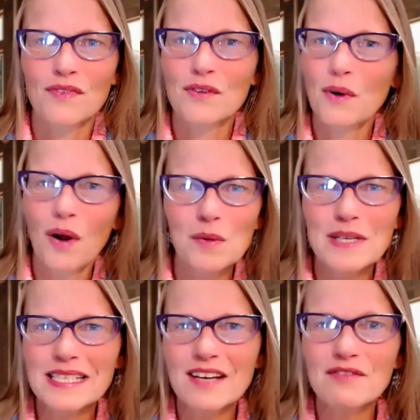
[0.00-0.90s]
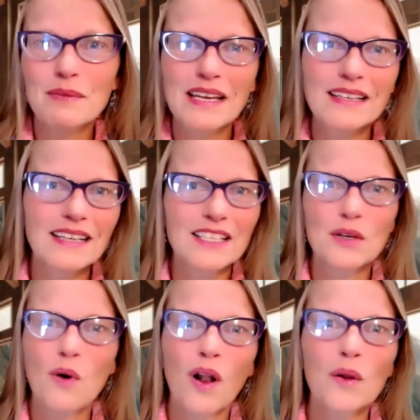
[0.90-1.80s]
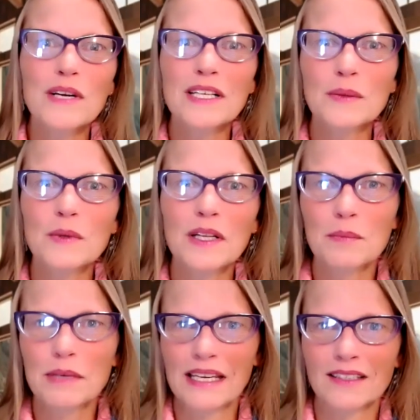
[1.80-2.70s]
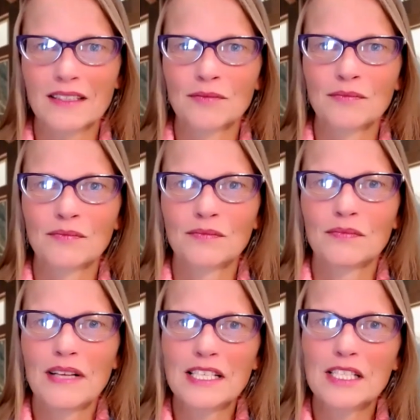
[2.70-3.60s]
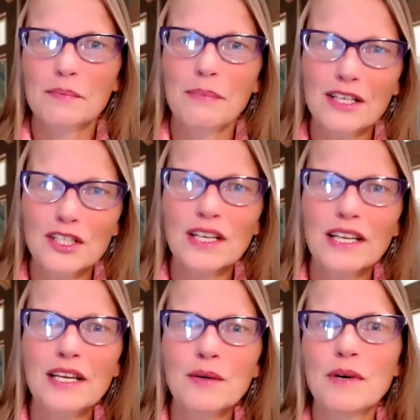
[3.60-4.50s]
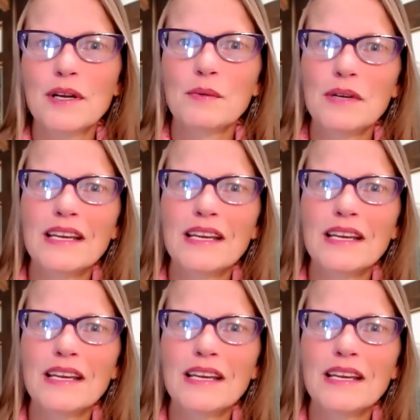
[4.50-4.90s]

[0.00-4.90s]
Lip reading: You always have been and you always will be, especially when